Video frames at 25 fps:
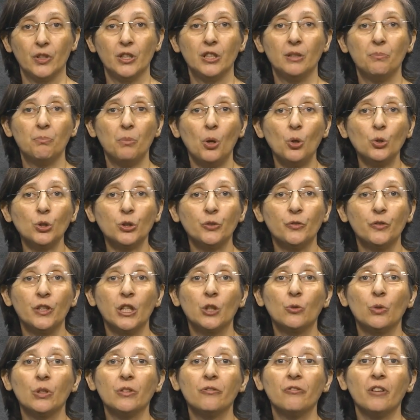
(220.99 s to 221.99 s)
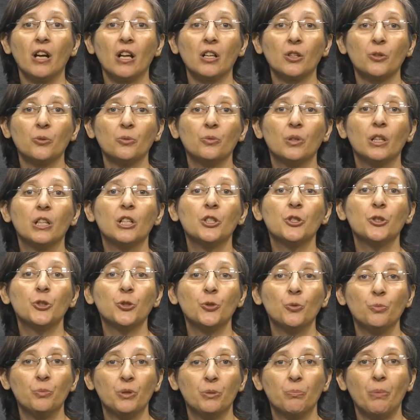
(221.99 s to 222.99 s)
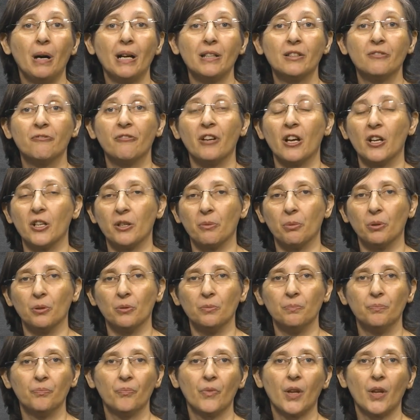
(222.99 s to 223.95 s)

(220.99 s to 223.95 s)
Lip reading: the most frequent value assumed by the variable.